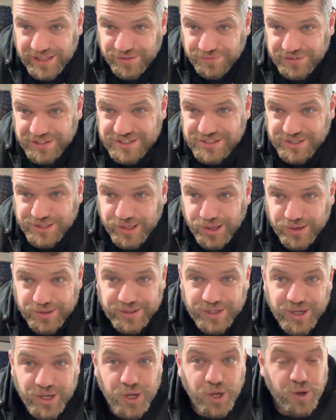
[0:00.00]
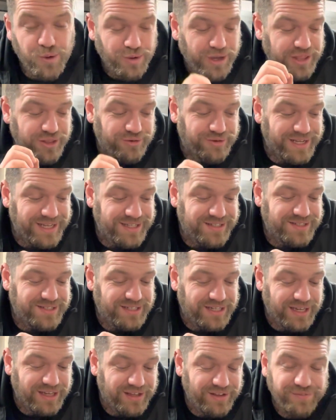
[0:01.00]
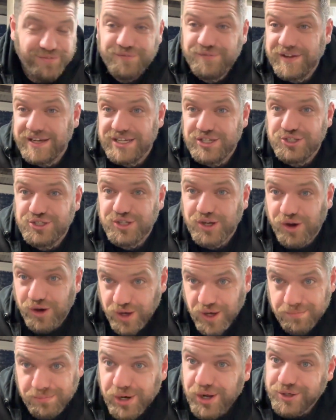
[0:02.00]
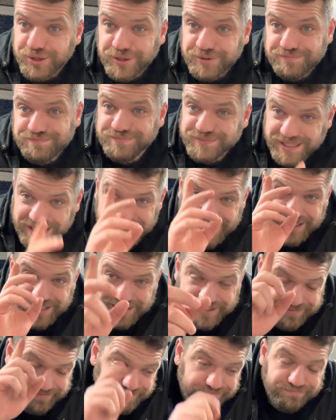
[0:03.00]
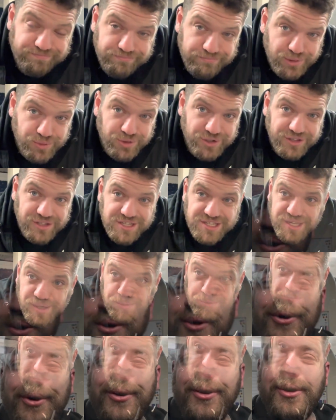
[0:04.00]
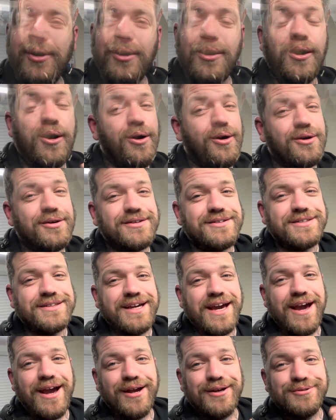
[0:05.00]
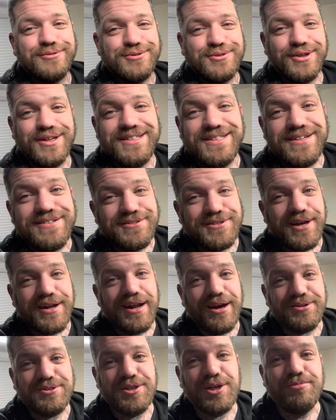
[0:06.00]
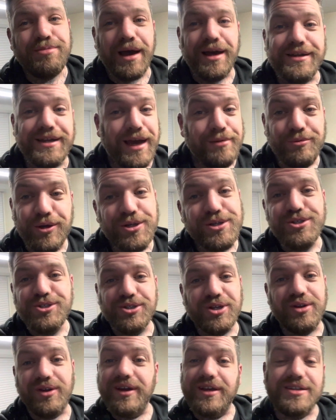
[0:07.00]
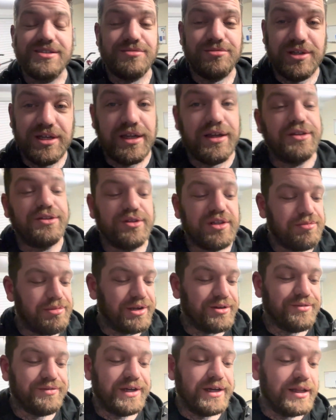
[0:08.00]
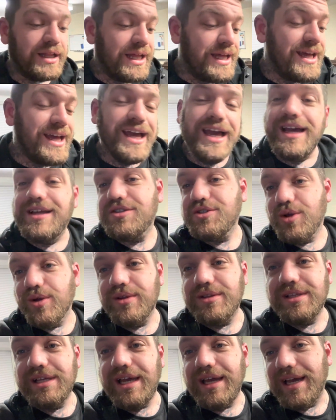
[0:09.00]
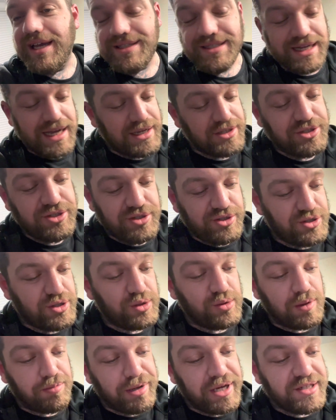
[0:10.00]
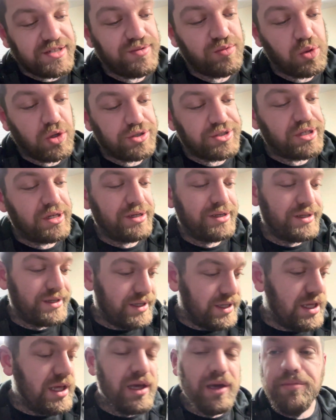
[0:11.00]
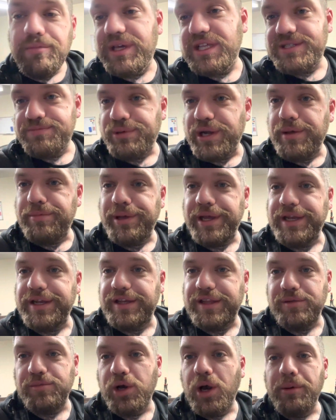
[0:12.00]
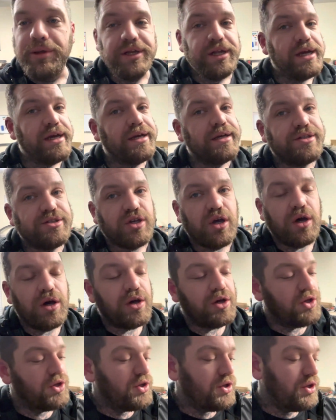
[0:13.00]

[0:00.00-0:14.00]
of this clock, whether it's finished or broken. It'll be one of the two. Okay, so it didn't turn out too bad. I'm not going to show you because I'm going to do the big reveal. It's currently attached to a piece of wood being spray painted at the moment. So